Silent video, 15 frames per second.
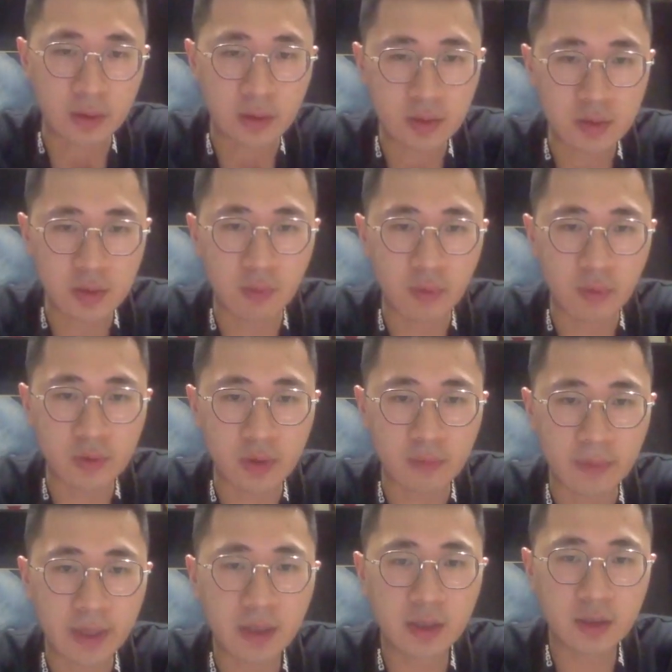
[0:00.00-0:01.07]
So when you're
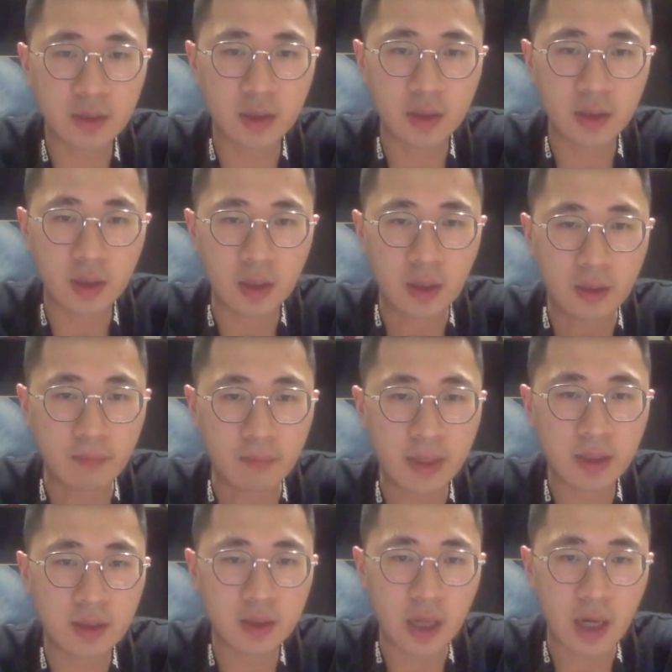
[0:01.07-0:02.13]
making the
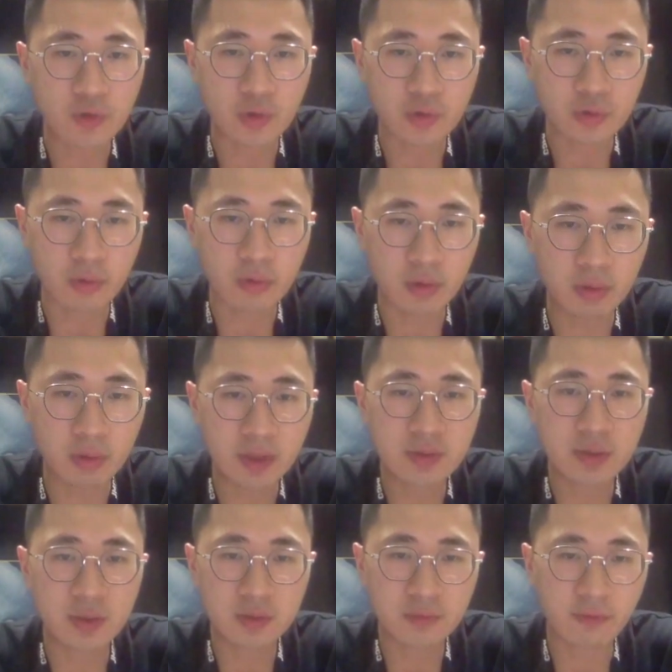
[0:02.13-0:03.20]
making the ultra short throw
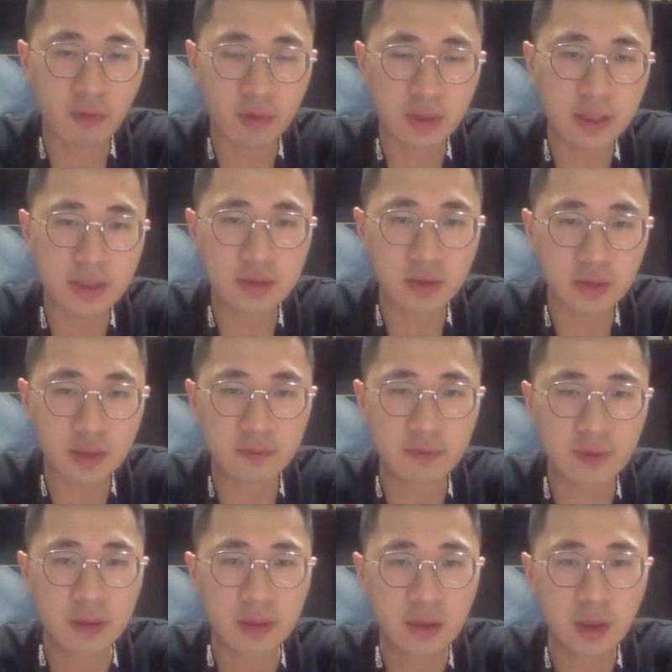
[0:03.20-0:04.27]
lenses for the laser TV
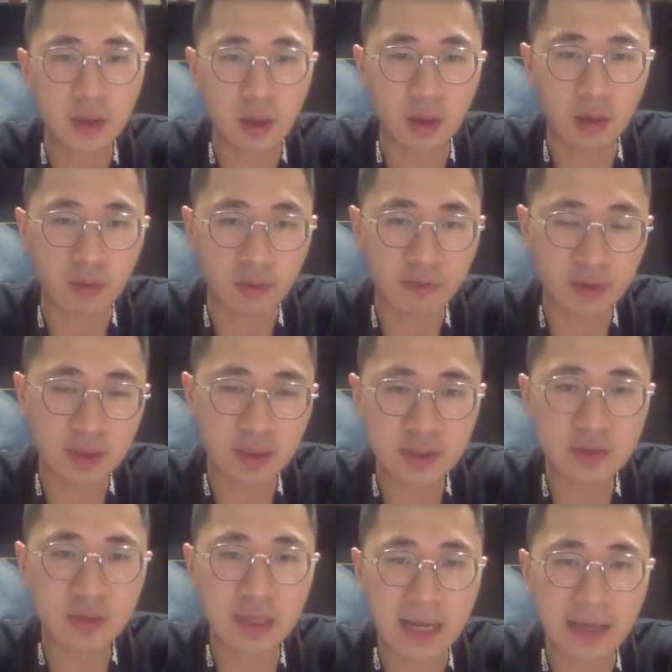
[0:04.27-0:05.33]
uh, or for the
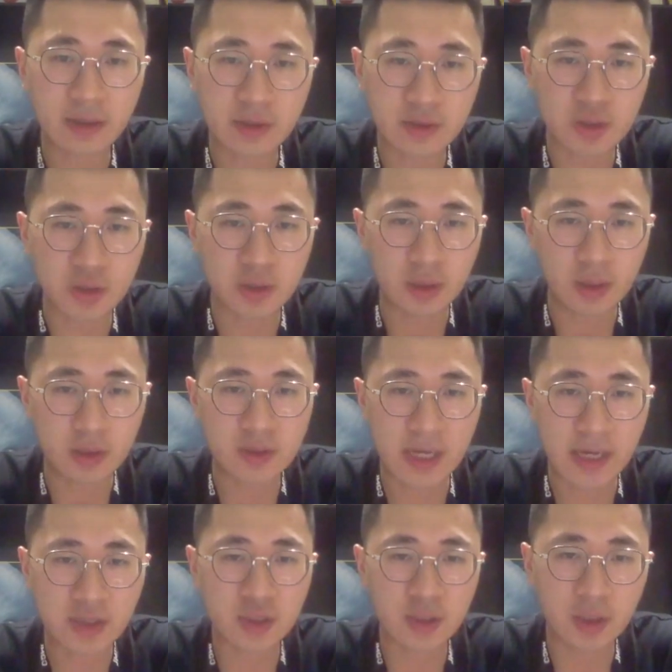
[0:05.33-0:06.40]
laser light engine, it's
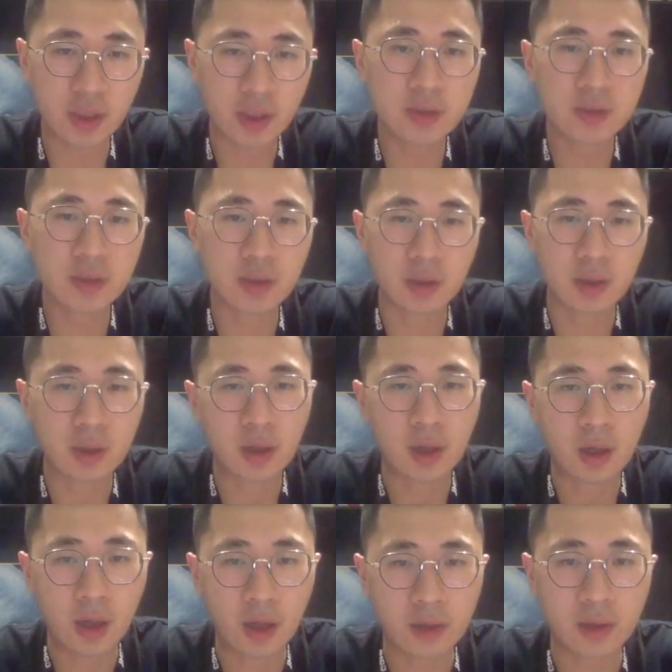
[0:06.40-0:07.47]
actually easier
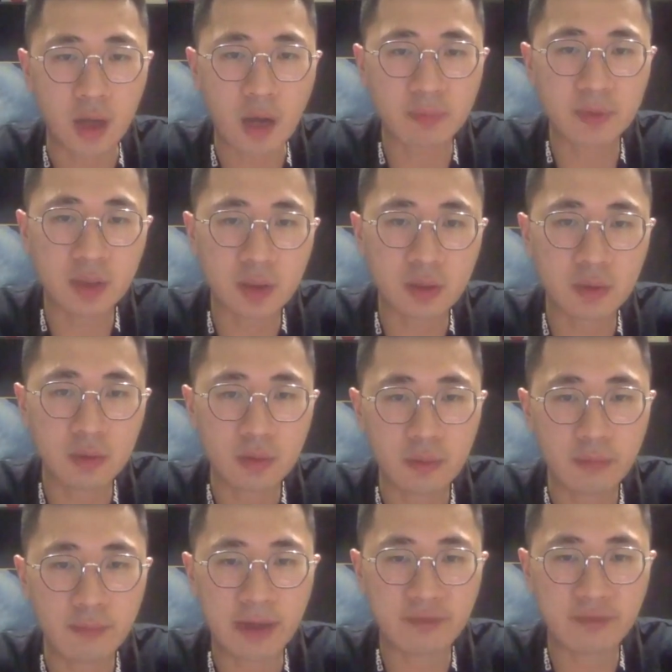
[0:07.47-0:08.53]
in the optical
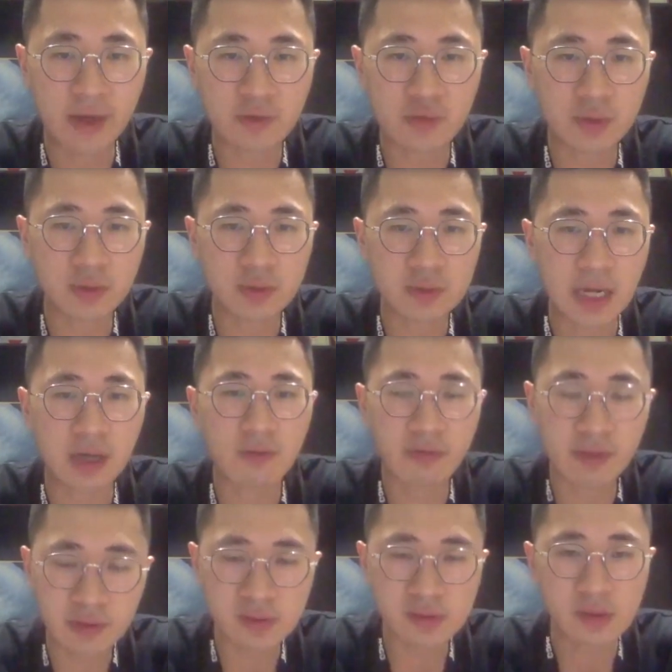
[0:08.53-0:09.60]
manufacturing side of
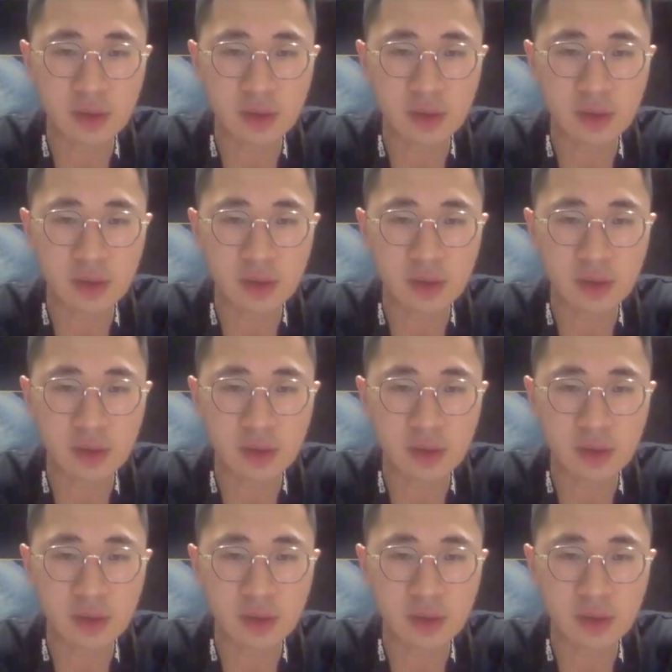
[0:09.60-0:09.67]
things.